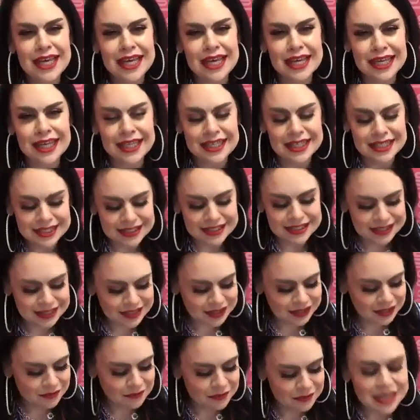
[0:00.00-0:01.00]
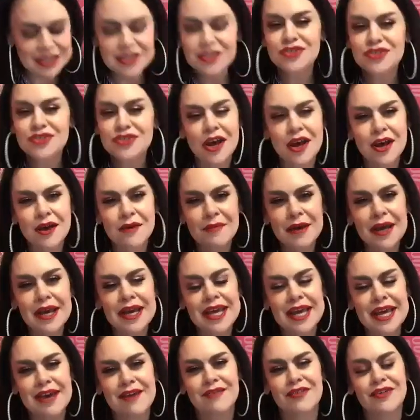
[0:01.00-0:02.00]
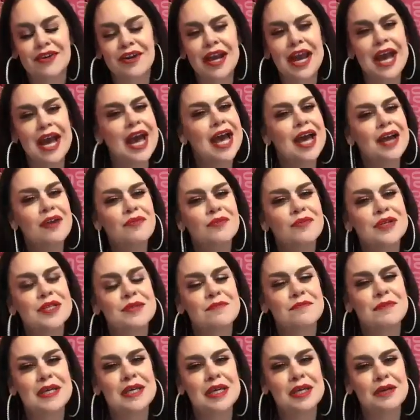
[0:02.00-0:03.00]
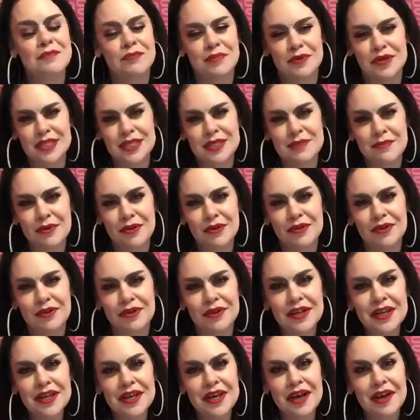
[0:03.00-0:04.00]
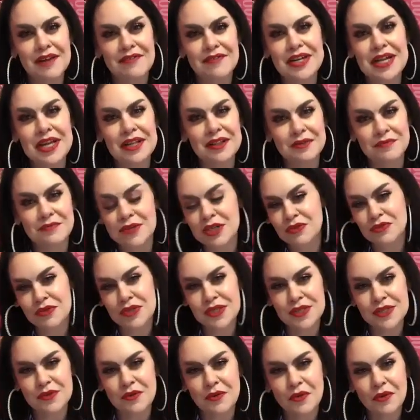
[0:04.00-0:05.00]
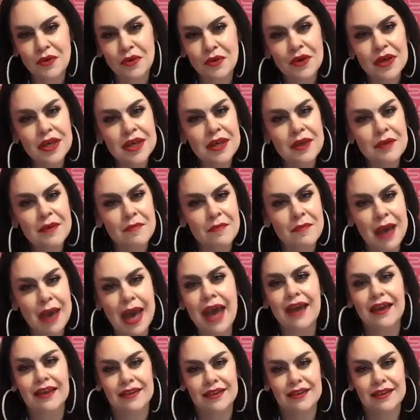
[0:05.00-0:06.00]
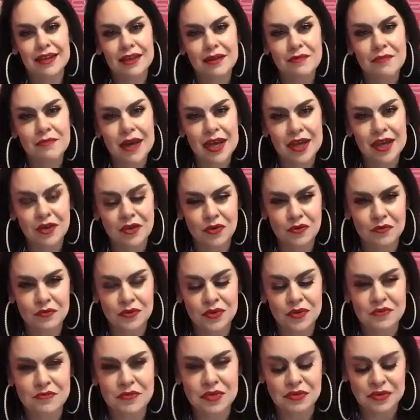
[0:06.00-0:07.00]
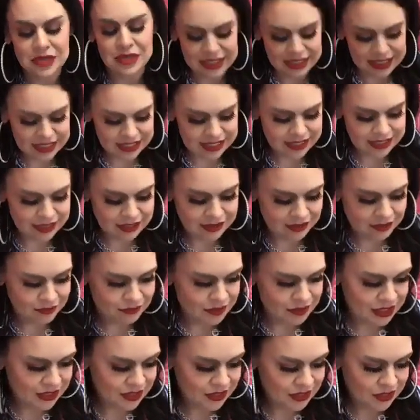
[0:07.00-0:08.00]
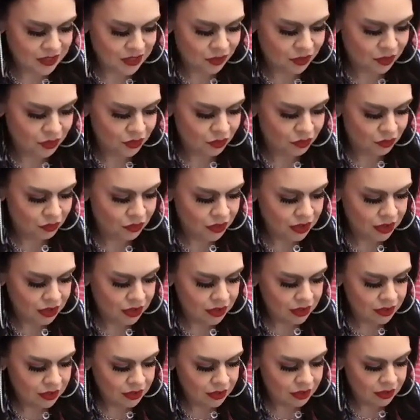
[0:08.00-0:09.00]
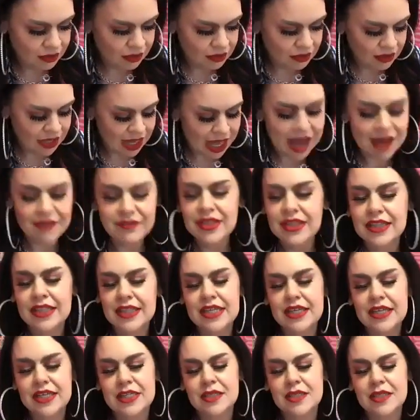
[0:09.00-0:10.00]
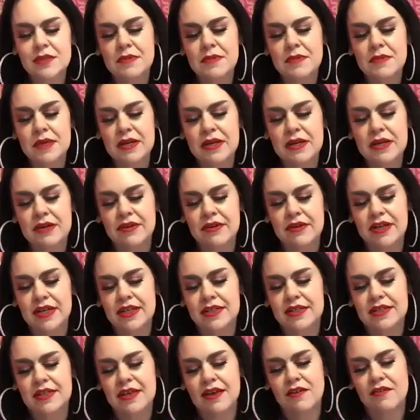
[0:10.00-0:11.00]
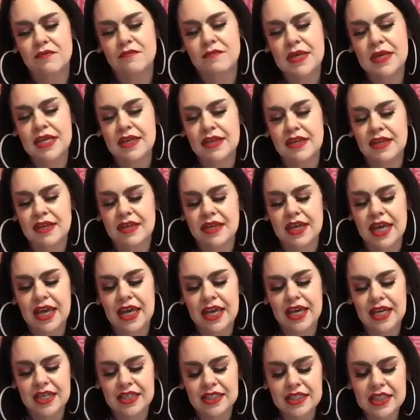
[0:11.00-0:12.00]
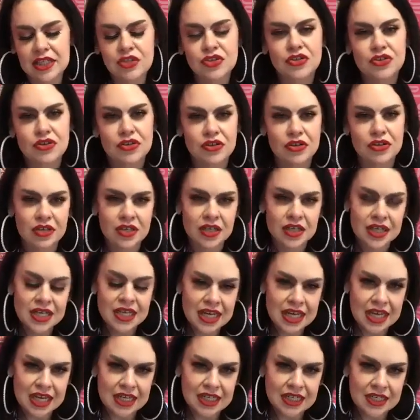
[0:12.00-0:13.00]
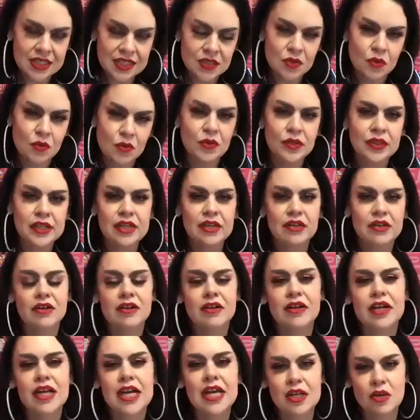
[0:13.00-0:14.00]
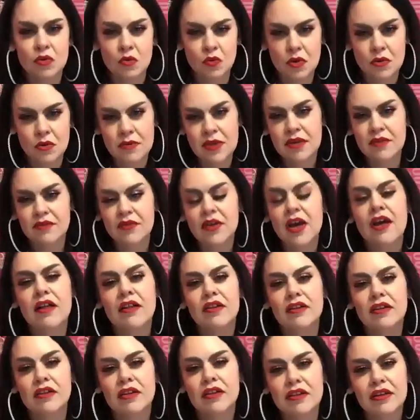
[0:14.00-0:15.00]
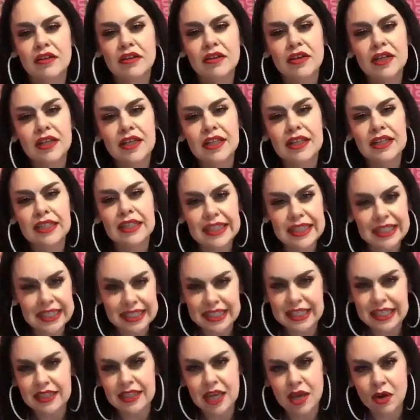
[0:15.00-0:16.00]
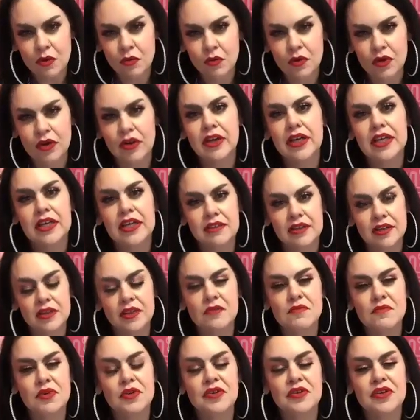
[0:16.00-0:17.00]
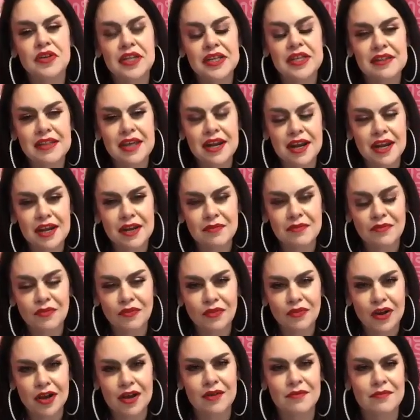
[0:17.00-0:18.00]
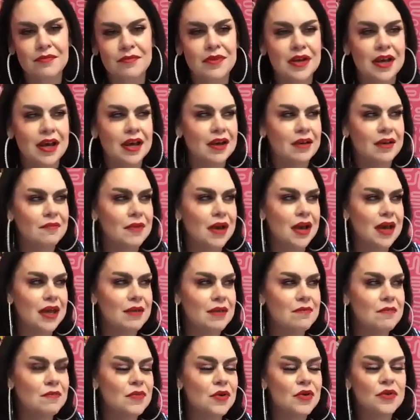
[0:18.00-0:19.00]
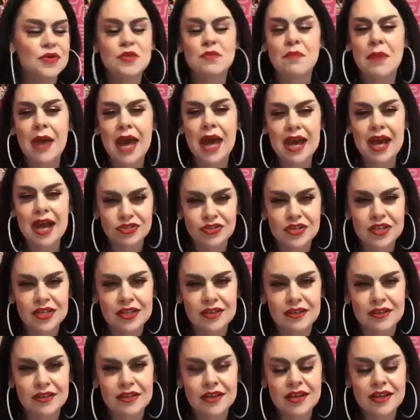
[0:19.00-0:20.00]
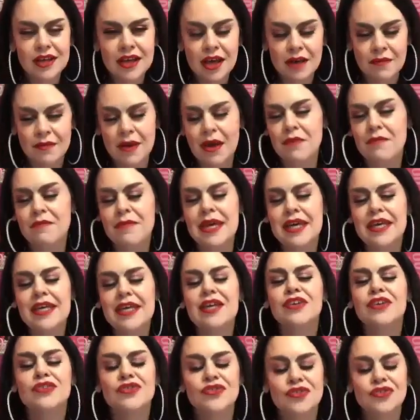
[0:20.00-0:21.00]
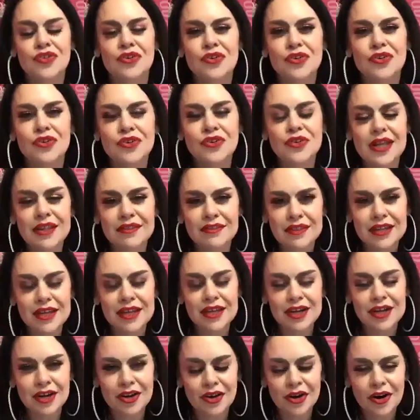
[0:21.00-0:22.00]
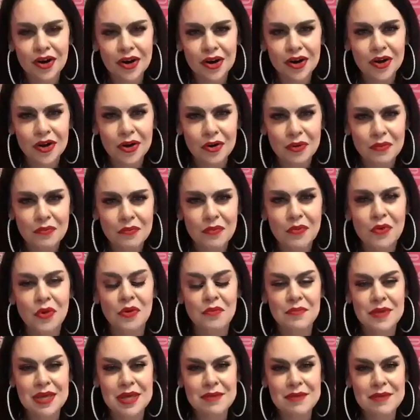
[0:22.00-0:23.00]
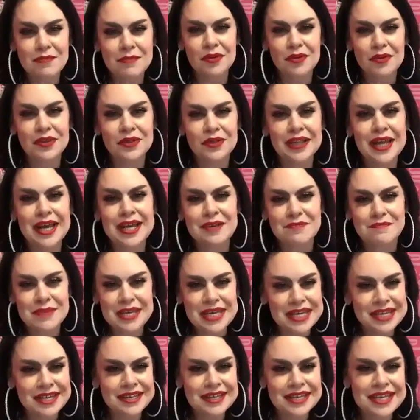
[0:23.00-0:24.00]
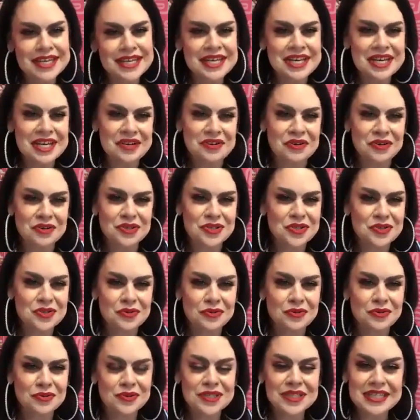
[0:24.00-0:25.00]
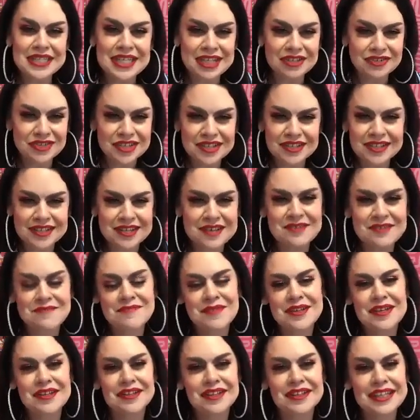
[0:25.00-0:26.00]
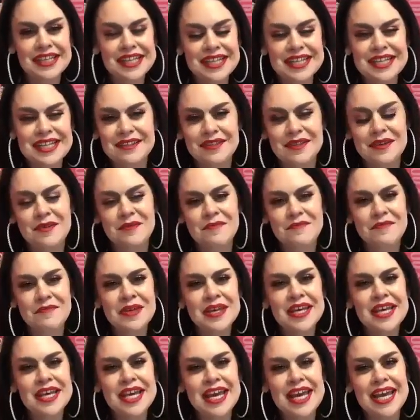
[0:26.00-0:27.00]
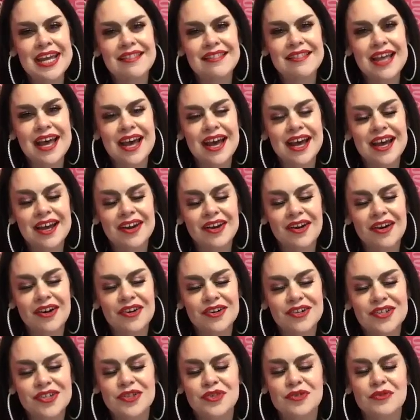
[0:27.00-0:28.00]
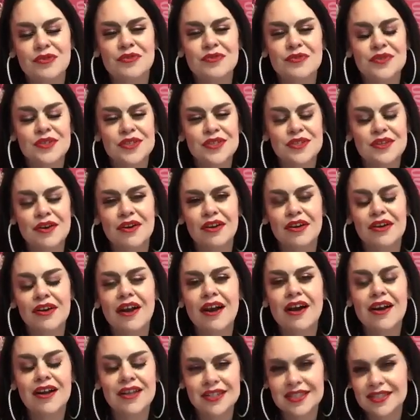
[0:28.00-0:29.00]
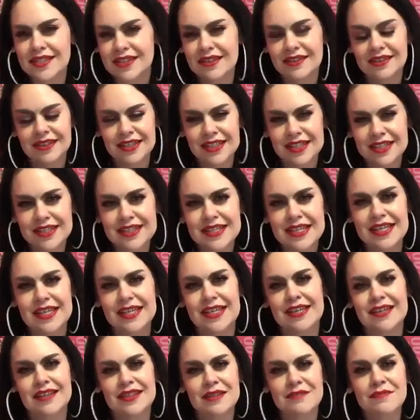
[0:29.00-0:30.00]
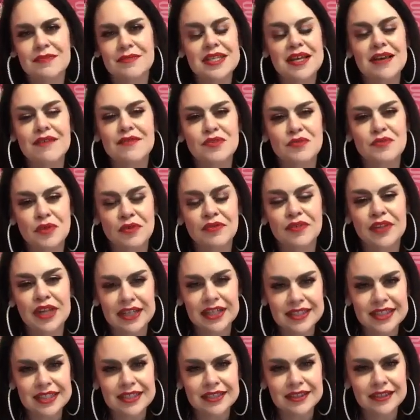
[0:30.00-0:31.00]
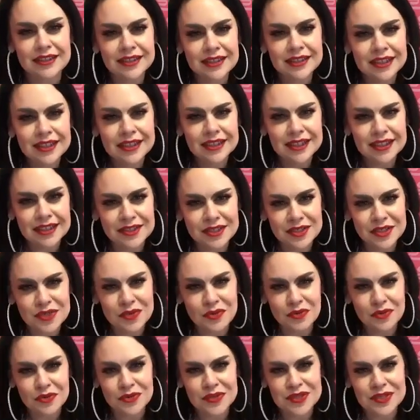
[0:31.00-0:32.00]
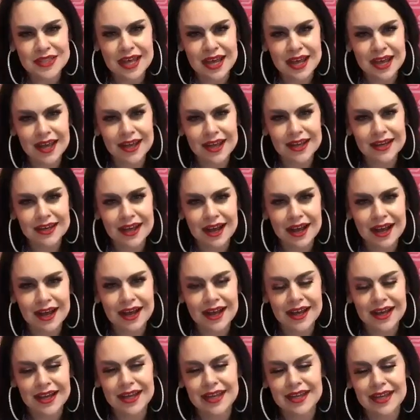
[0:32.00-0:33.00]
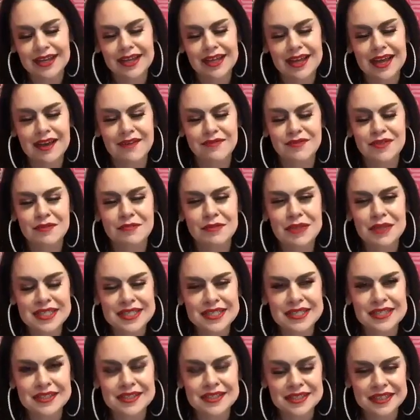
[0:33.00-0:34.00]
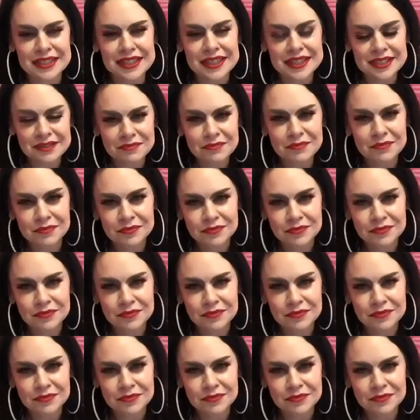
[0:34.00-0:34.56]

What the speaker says: And the best job I ever had was being principal of an elementary school back in my home community. And so having the experience of being a teacher and a school leader and a woman of color leading that work in the community that I am from, I am most passionate about making sure that there are more people like me in our schools teaching them, leading them, and that our students are constantly seeing themselves reflected in the schools that I have the blessing to lead.